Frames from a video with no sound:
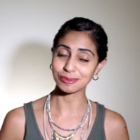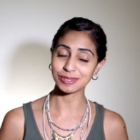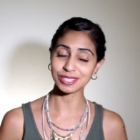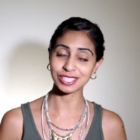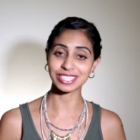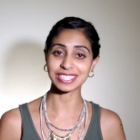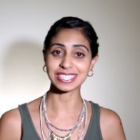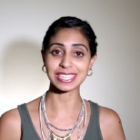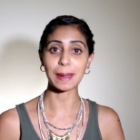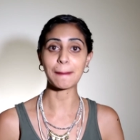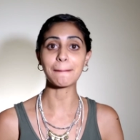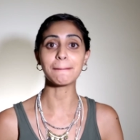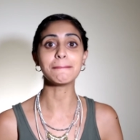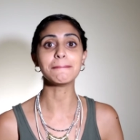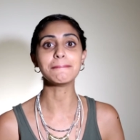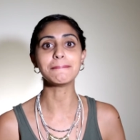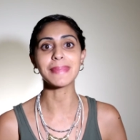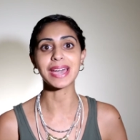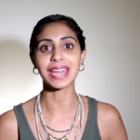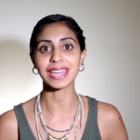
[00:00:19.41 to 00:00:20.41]
which is an
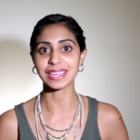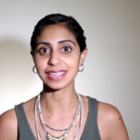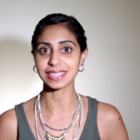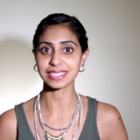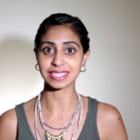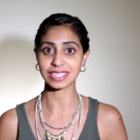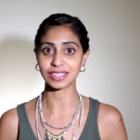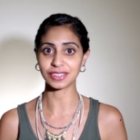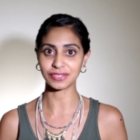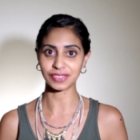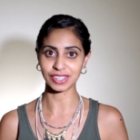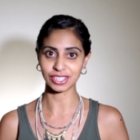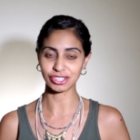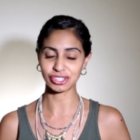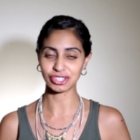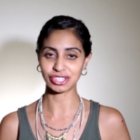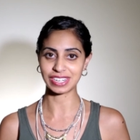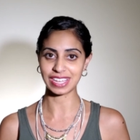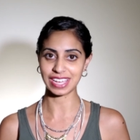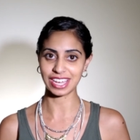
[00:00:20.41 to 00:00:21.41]
amazing
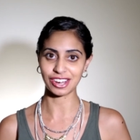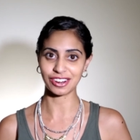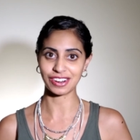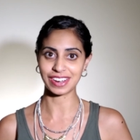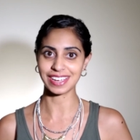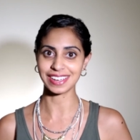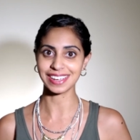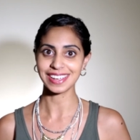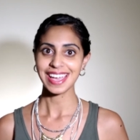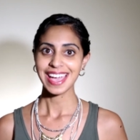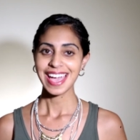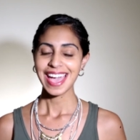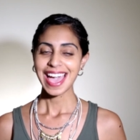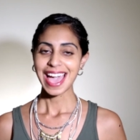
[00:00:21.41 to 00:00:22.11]
function area,